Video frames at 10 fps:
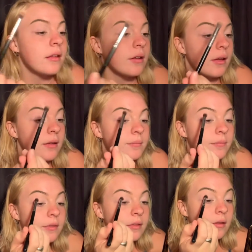Okay,
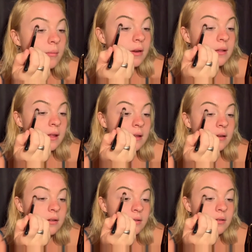so I'm gonna take
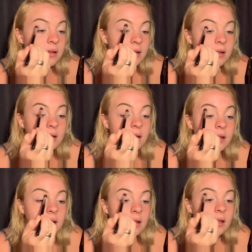Nude
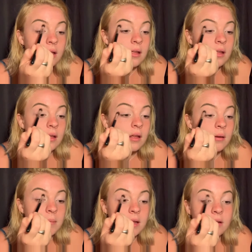
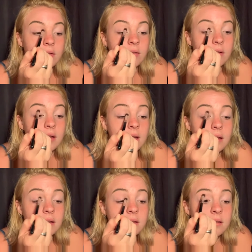in my
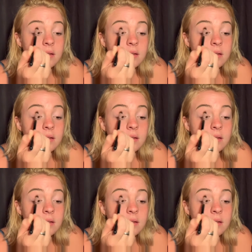crease.